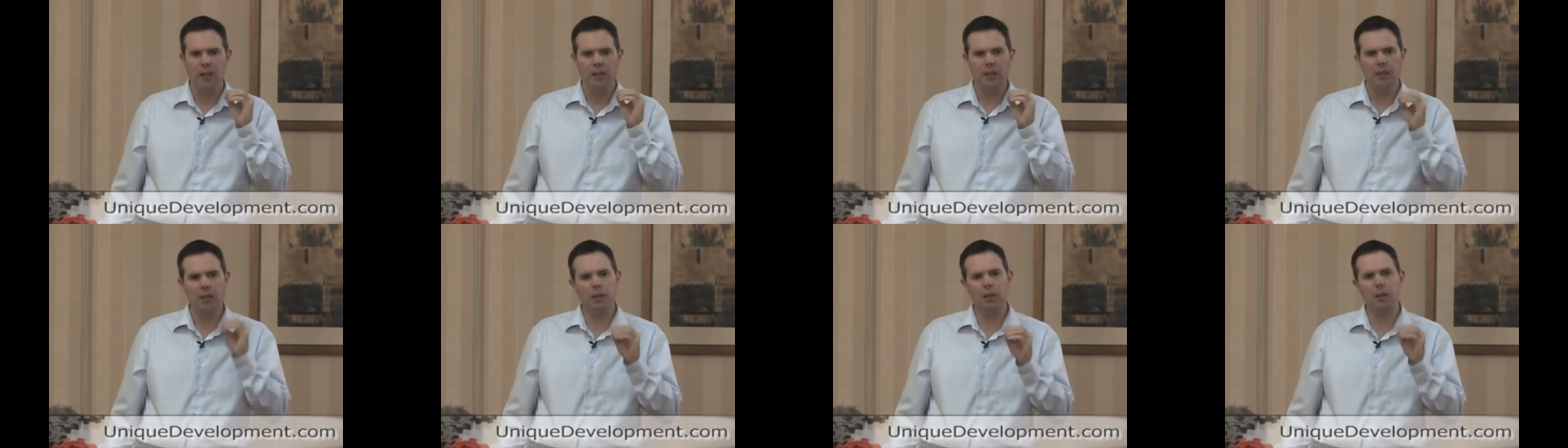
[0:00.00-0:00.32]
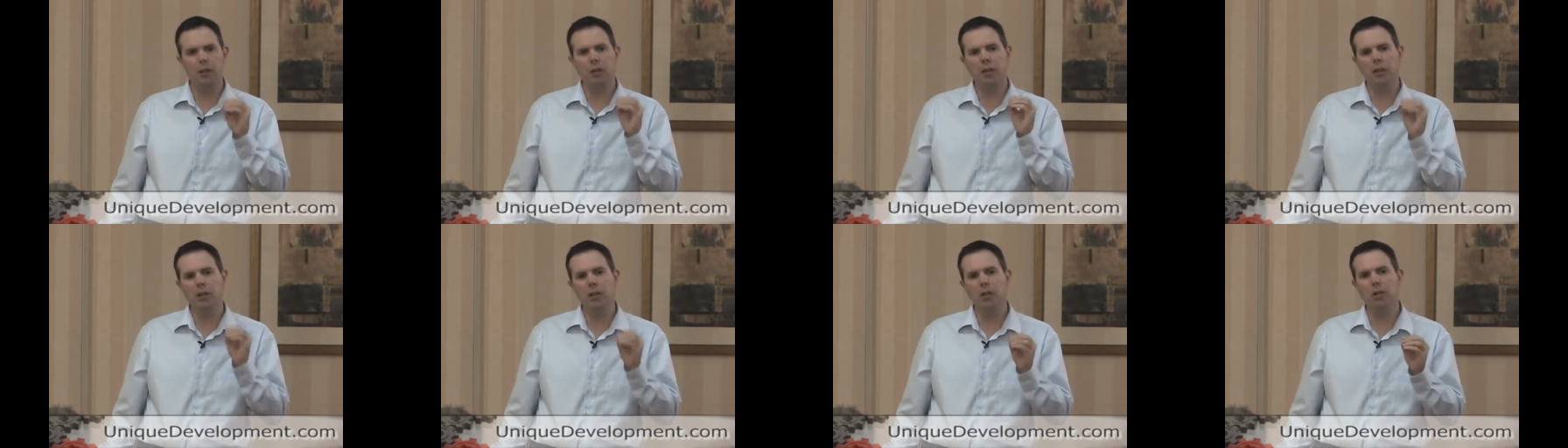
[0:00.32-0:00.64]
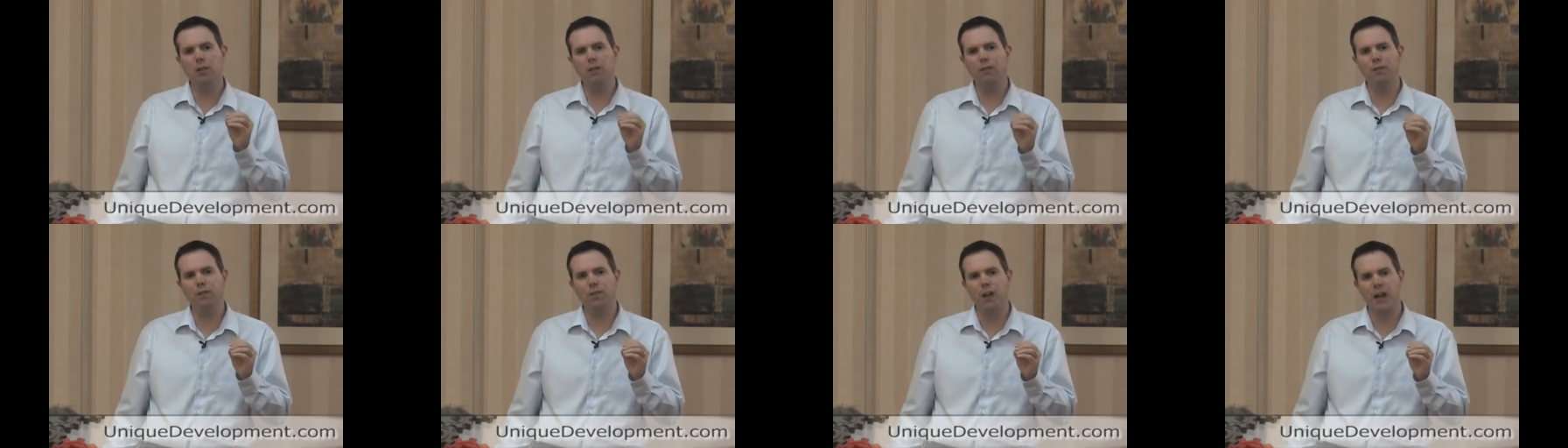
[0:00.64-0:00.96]
The other thing
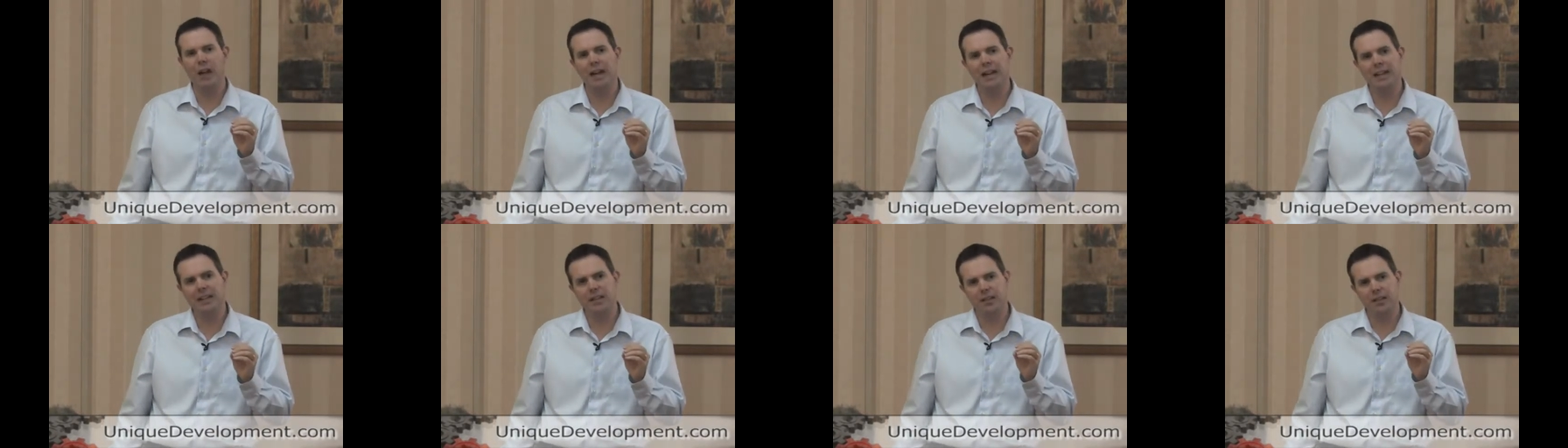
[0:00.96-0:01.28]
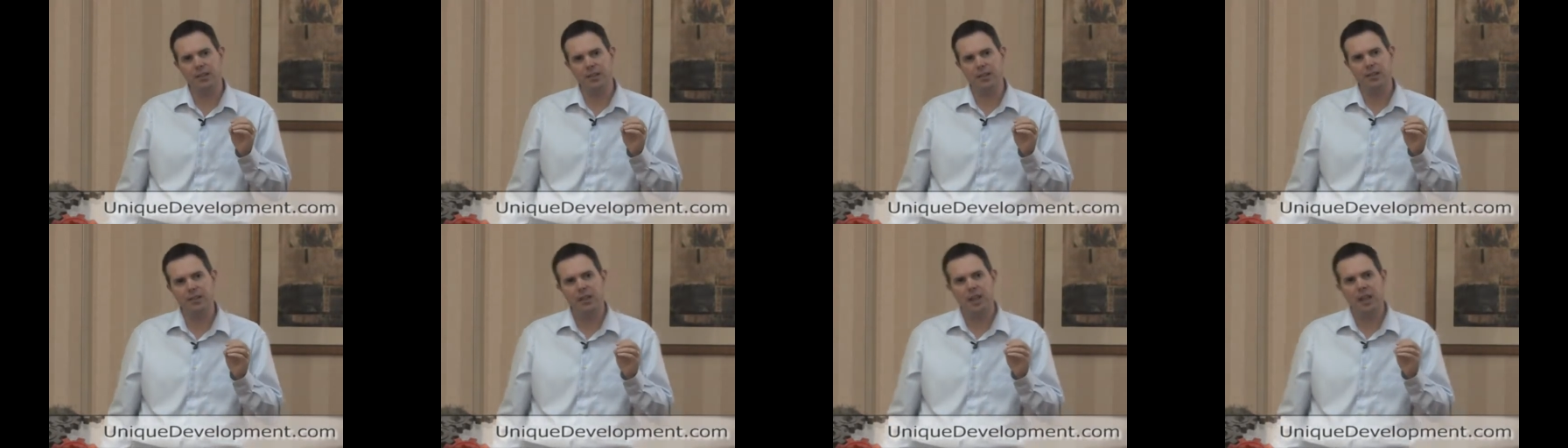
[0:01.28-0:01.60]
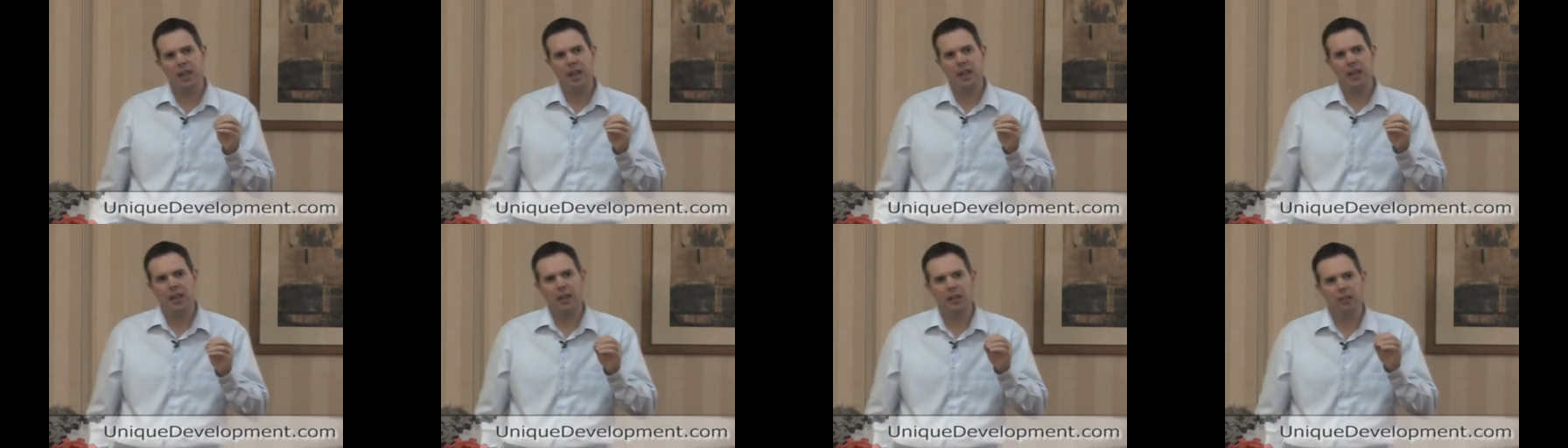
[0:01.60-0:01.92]
you'll find is
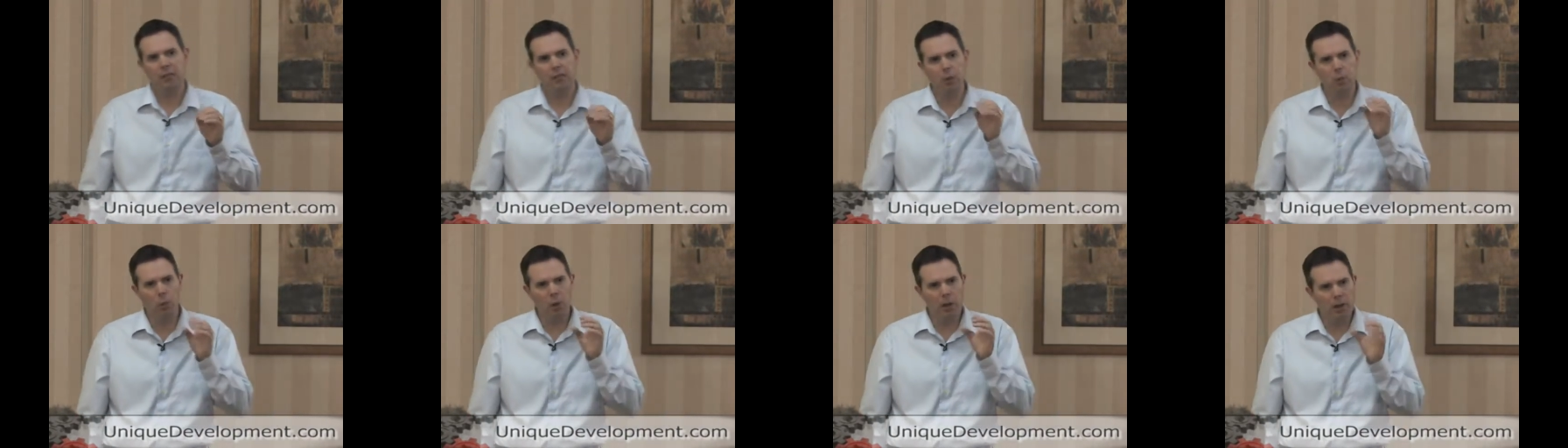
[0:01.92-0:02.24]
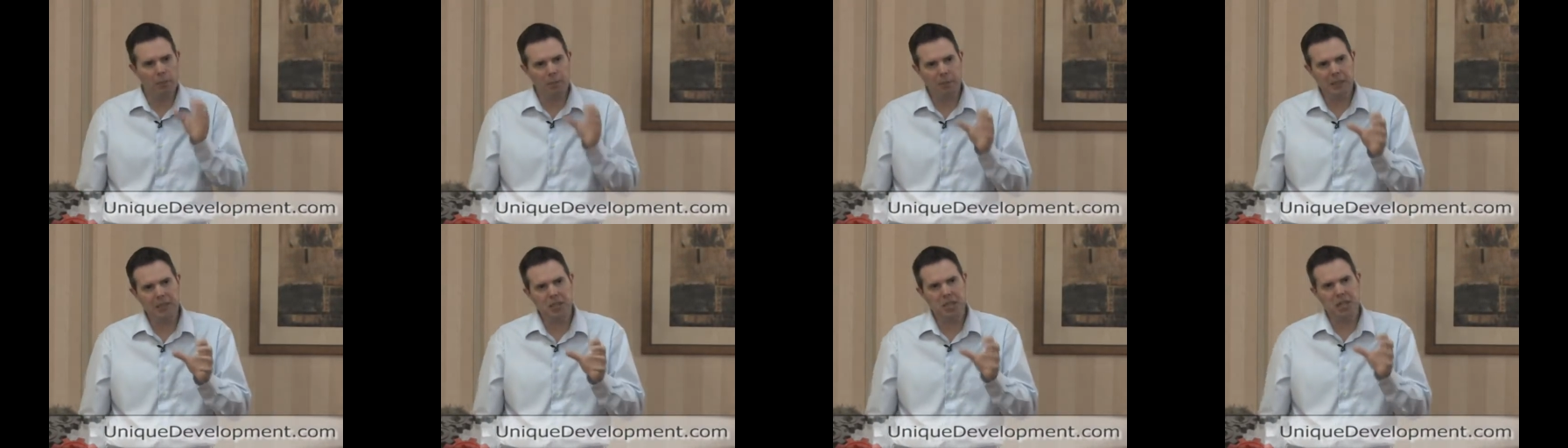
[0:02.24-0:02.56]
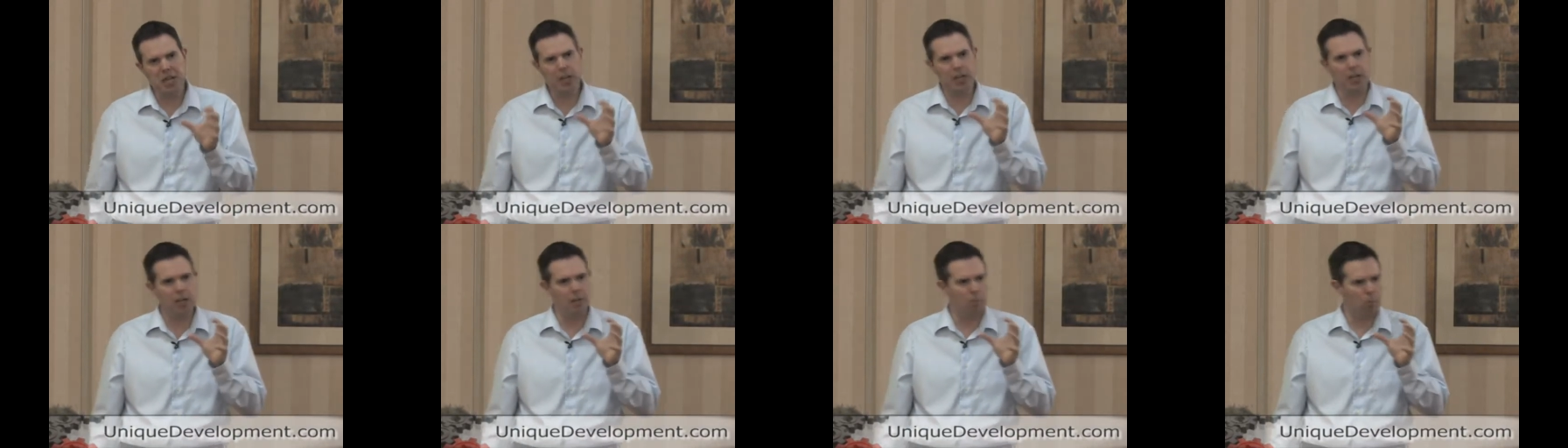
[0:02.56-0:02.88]
if you want to be
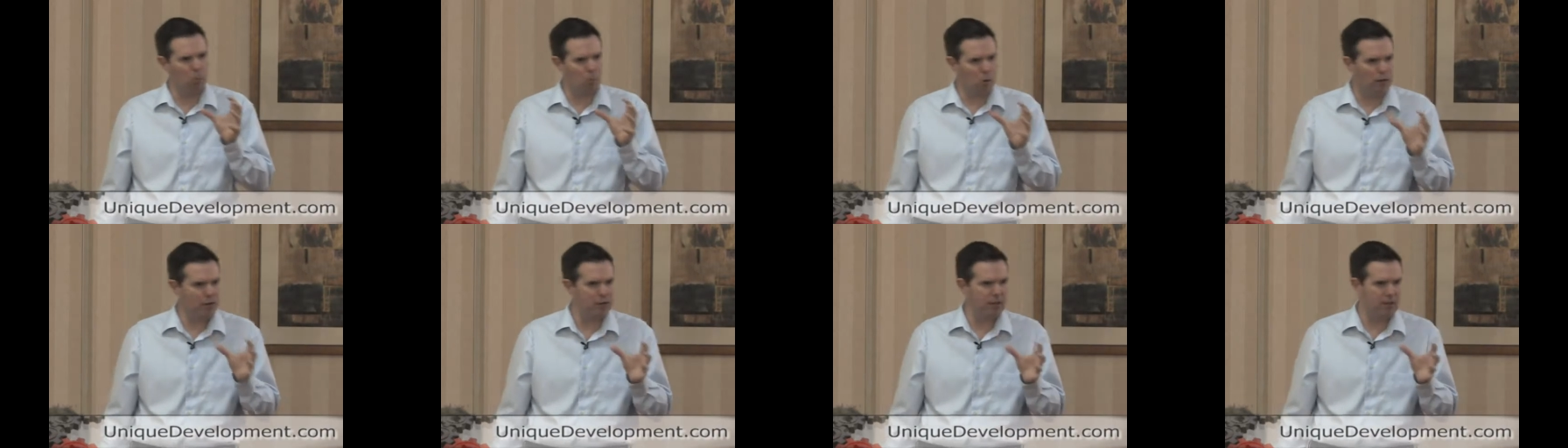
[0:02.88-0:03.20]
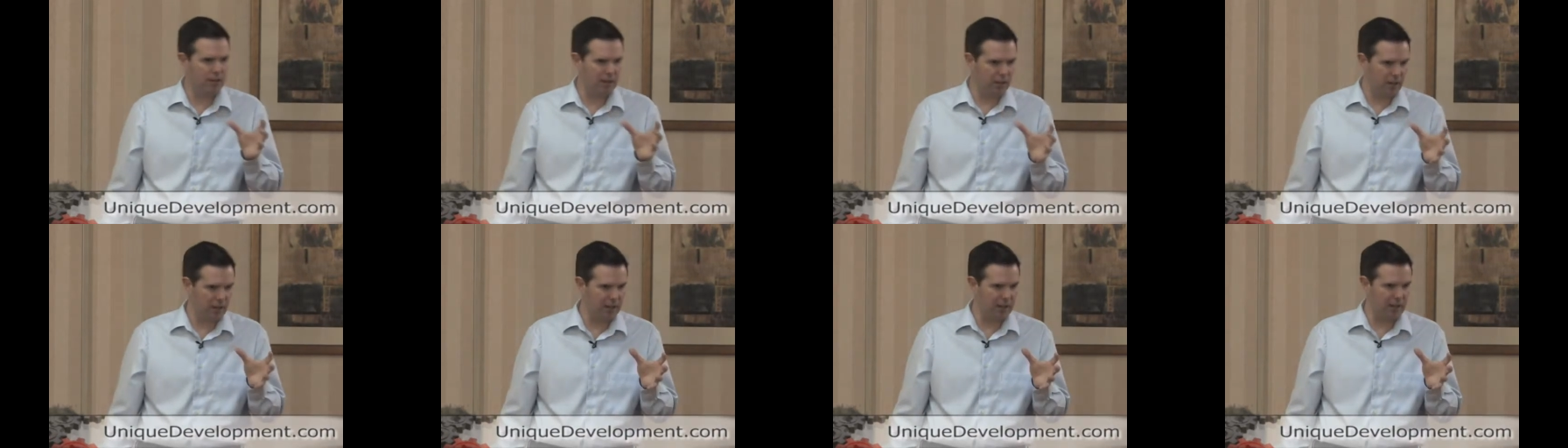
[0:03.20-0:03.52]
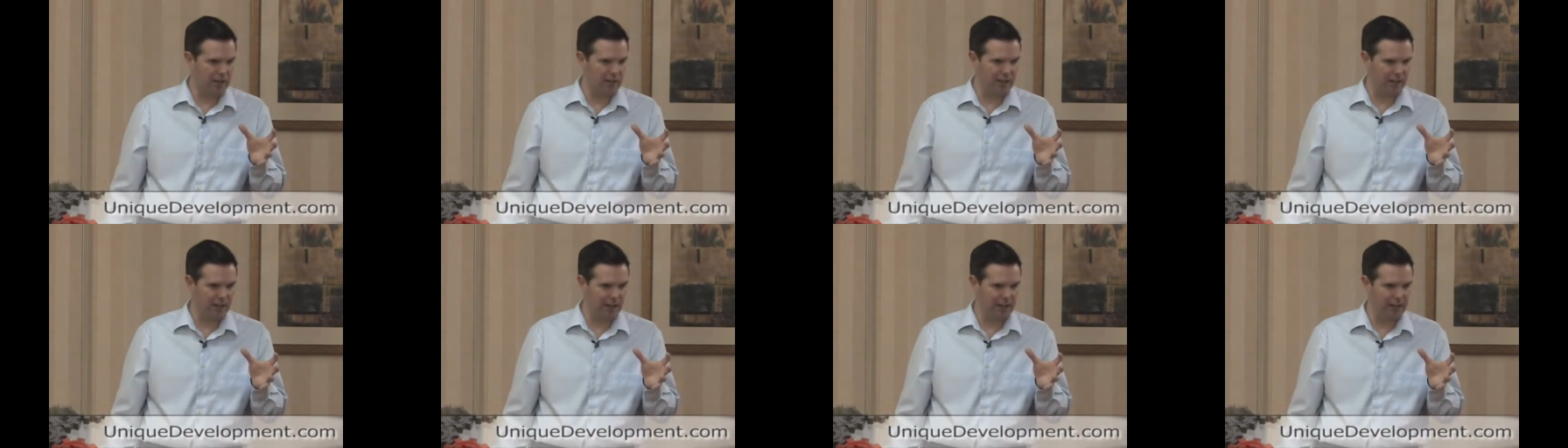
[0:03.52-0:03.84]
taken more
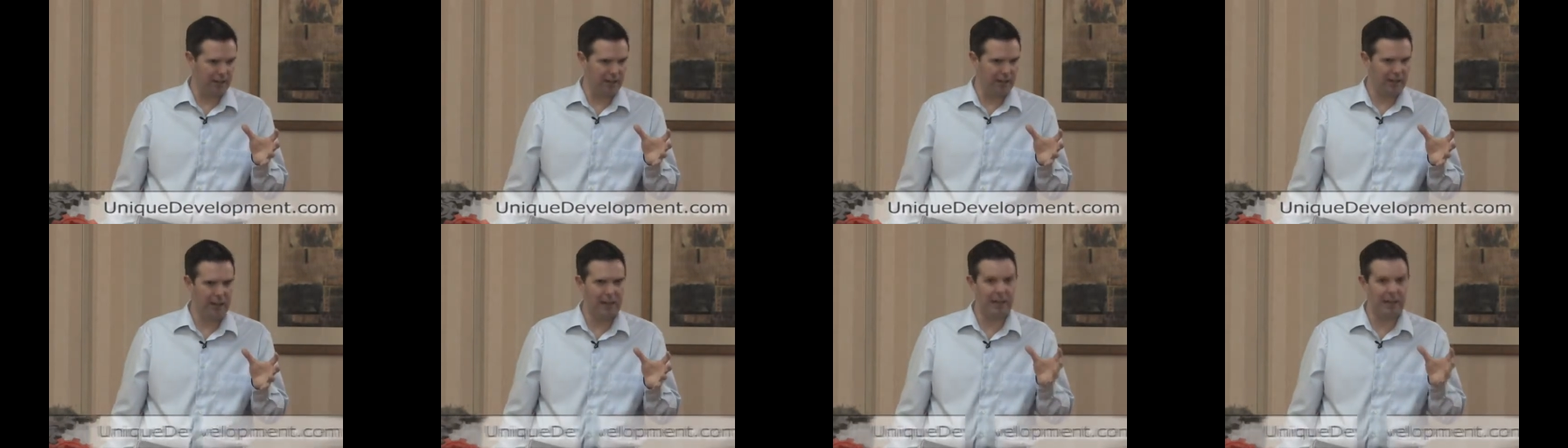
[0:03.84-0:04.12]
seriously